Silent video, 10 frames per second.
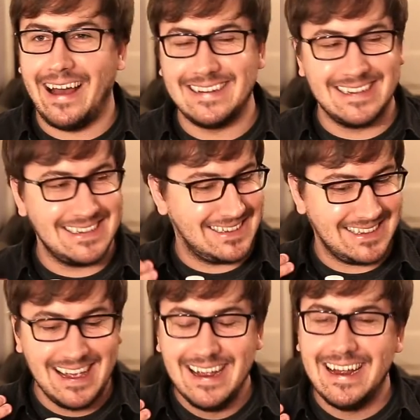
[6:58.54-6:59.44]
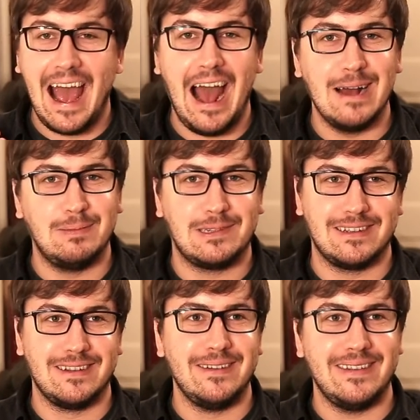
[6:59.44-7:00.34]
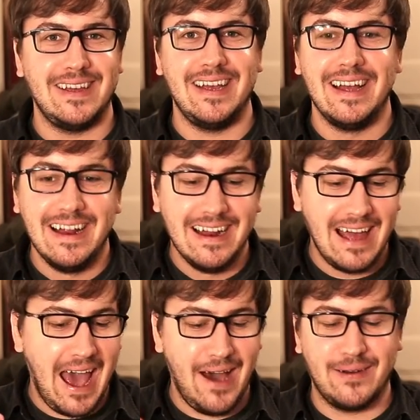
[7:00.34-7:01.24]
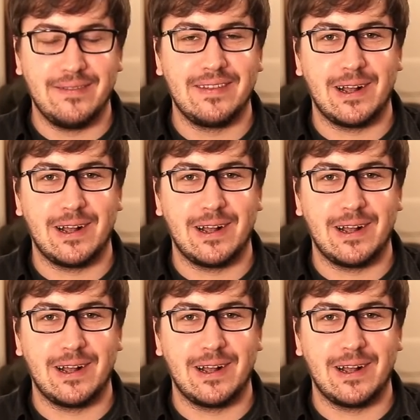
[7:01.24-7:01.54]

It's absolutely out of the